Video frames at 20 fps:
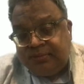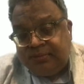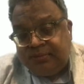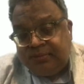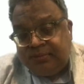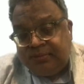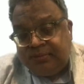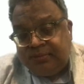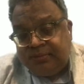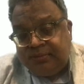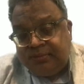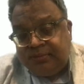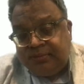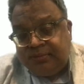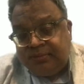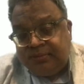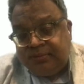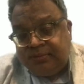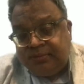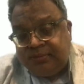Okay.
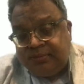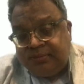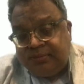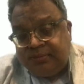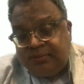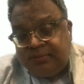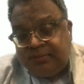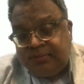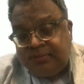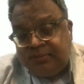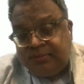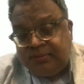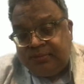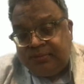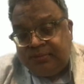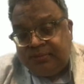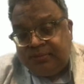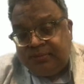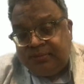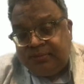Now,
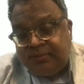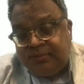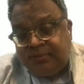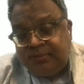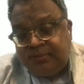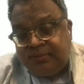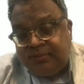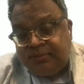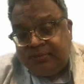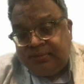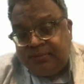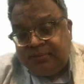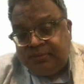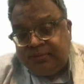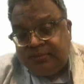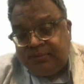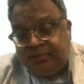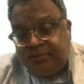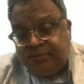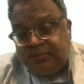
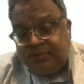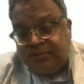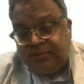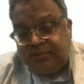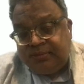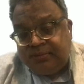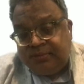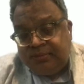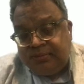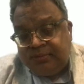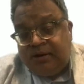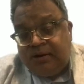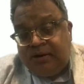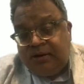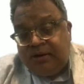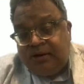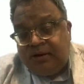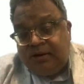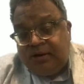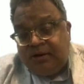uh,
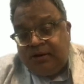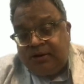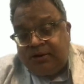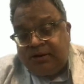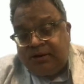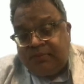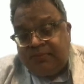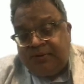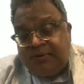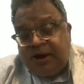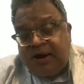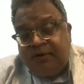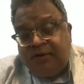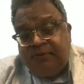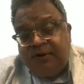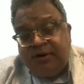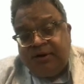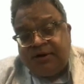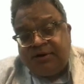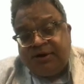
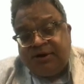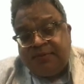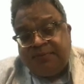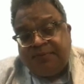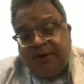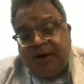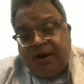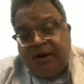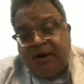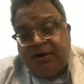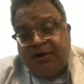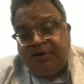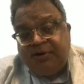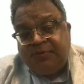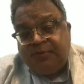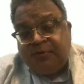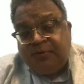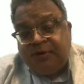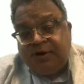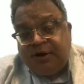sometime when the supply
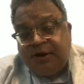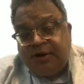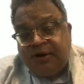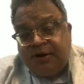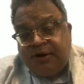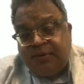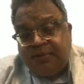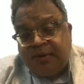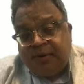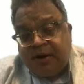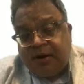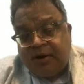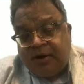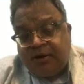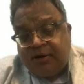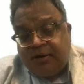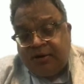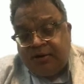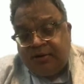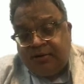is more than the
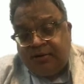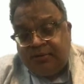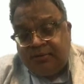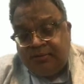demand,